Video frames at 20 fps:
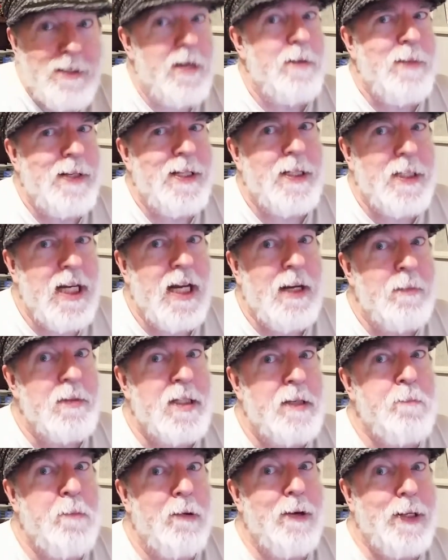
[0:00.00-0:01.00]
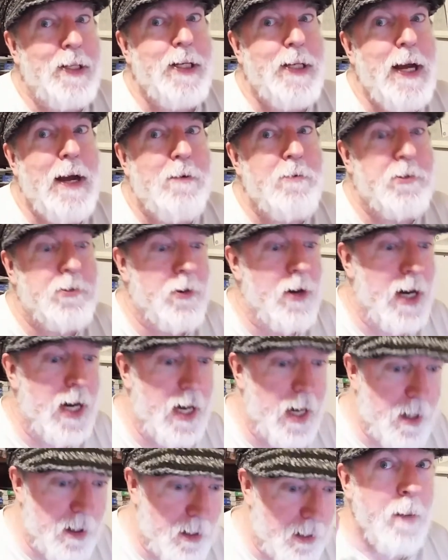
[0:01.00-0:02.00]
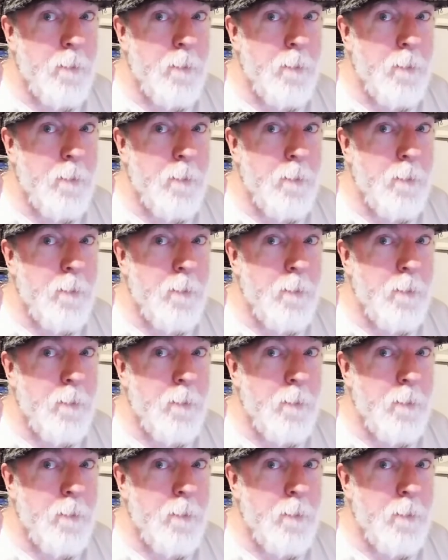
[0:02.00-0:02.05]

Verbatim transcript: it's going to be the same as the pointy down triangle.